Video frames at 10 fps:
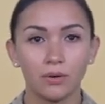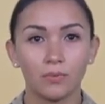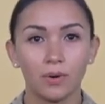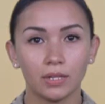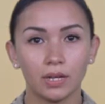
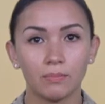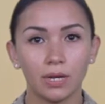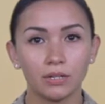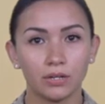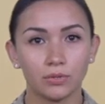While on
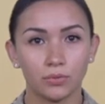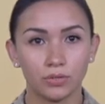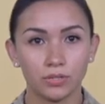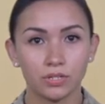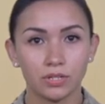MEDCON
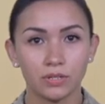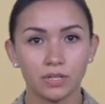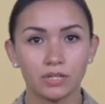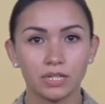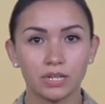orders, the
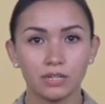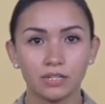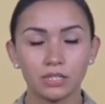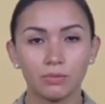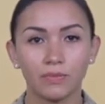intent is
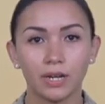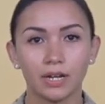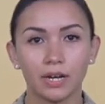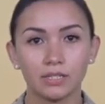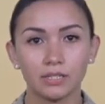to provide
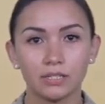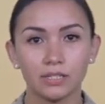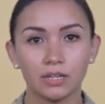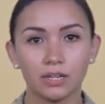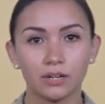access to
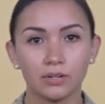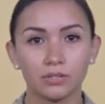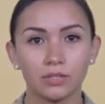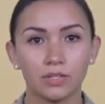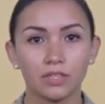care
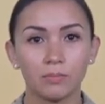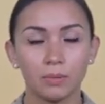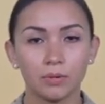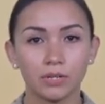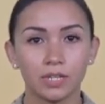so that the
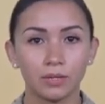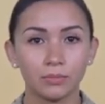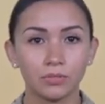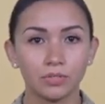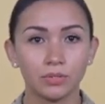member is able
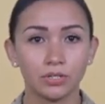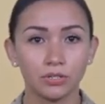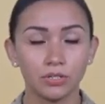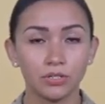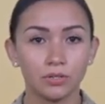to return
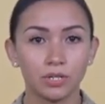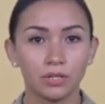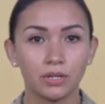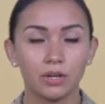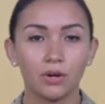to duty
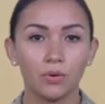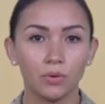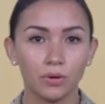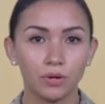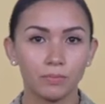
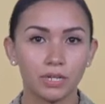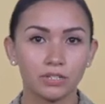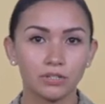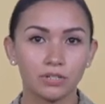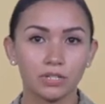or be
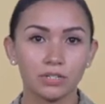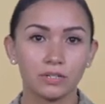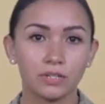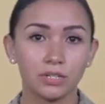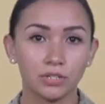entered into the
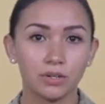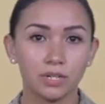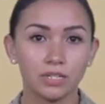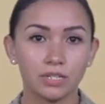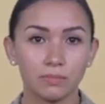
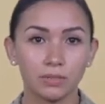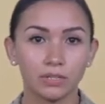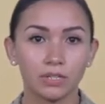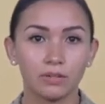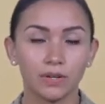Integrated
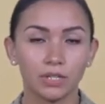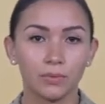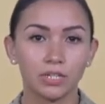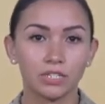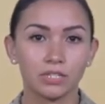Disability
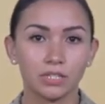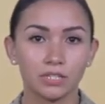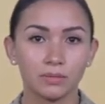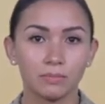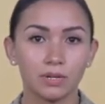Evaluation
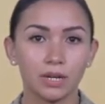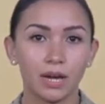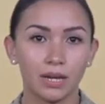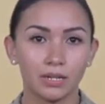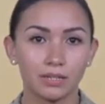System,
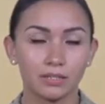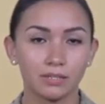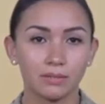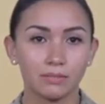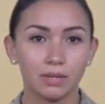IDES.